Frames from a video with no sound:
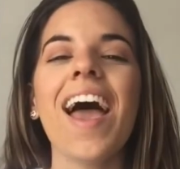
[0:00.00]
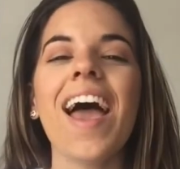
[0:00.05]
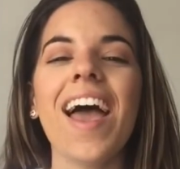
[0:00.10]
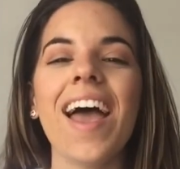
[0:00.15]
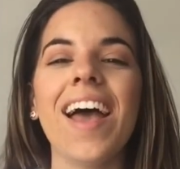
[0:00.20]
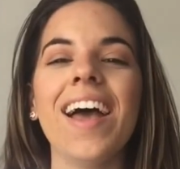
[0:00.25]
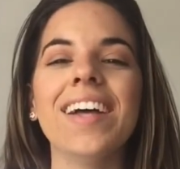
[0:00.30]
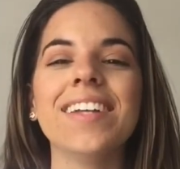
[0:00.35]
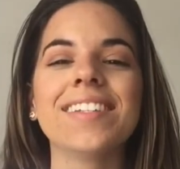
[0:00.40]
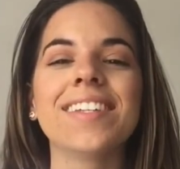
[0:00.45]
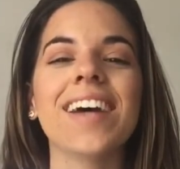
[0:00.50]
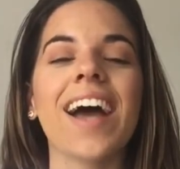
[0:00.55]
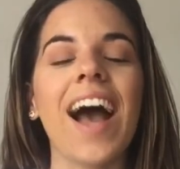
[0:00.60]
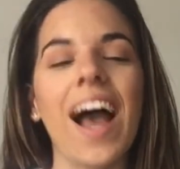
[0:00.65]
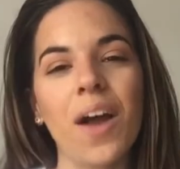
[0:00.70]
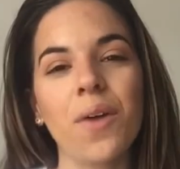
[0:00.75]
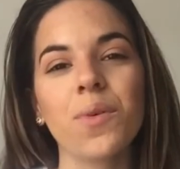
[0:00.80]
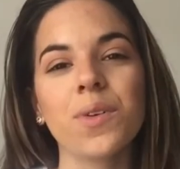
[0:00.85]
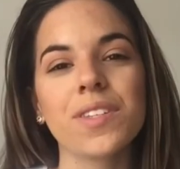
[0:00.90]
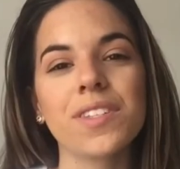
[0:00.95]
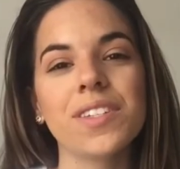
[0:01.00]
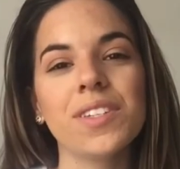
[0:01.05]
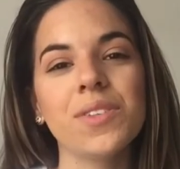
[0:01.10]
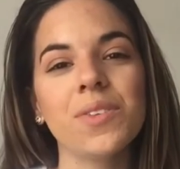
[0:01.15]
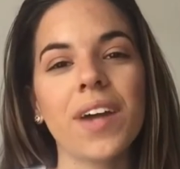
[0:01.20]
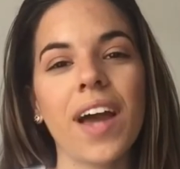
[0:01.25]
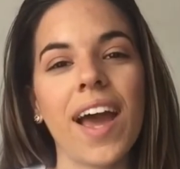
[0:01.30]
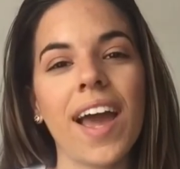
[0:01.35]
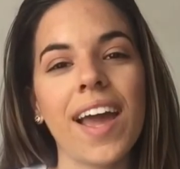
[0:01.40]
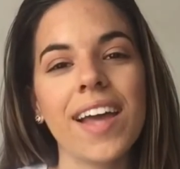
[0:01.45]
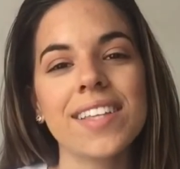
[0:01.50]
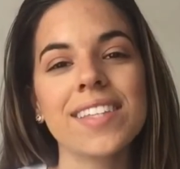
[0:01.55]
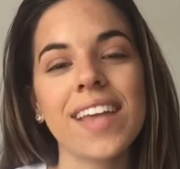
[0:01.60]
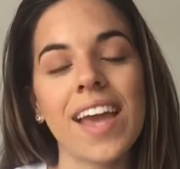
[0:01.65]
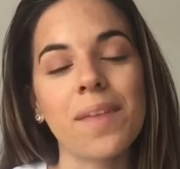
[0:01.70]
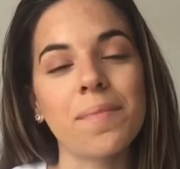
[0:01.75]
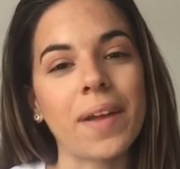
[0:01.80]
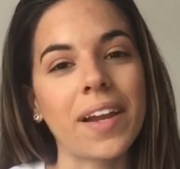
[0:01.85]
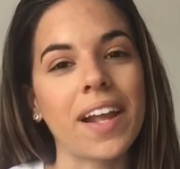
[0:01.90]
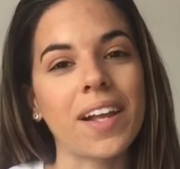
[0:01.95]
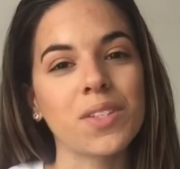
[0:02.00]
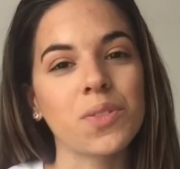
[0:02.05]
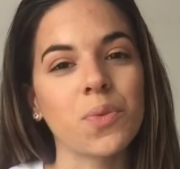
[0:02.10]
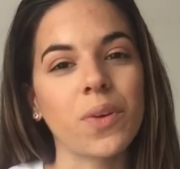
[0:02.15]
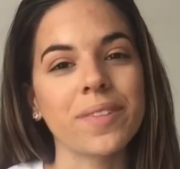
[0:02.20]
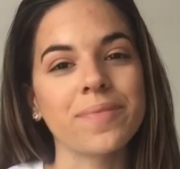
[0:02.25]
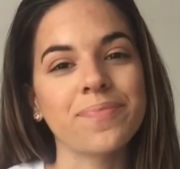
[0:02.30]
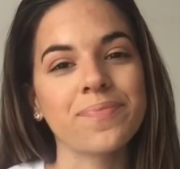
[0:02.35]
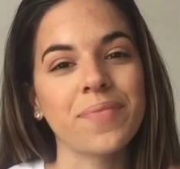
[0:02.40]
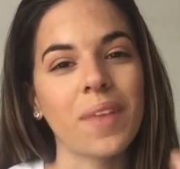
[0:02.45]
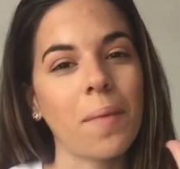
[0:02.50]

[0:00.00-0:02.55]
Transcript: And I will see you guys in my next one.